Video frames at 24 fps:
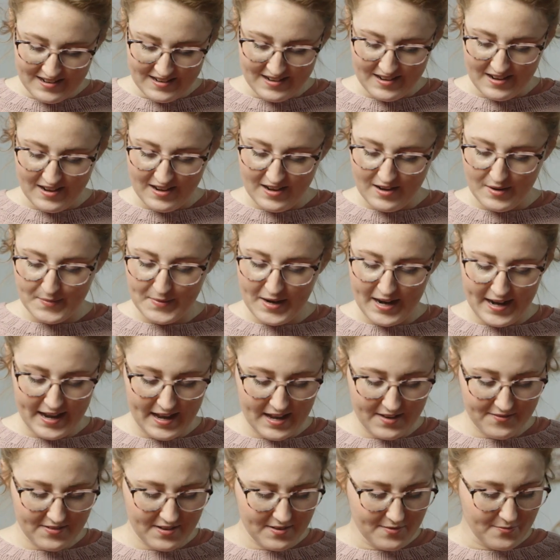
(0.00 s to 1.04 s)
I
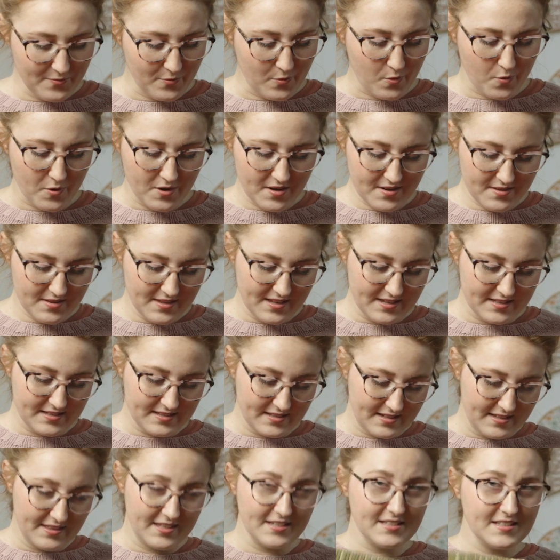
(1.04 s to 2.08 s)
haven't worn
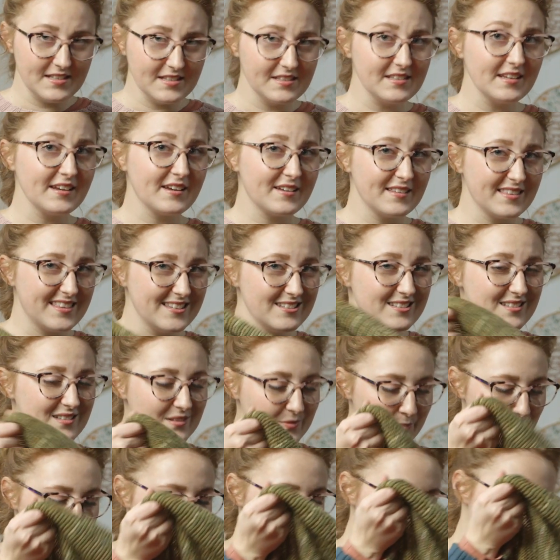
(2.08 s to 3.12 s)
this. This
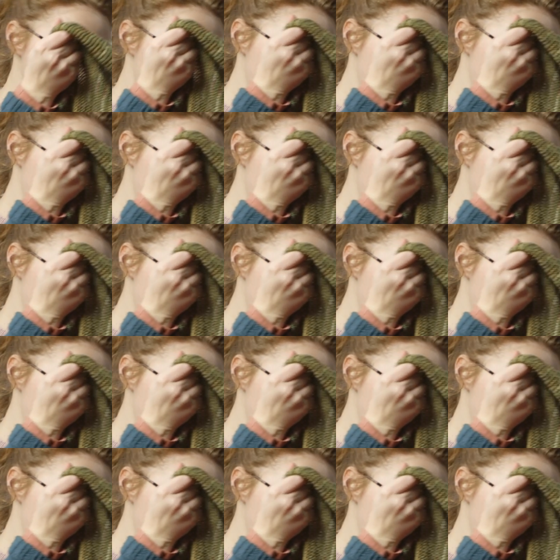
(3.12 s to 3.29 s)
is pretty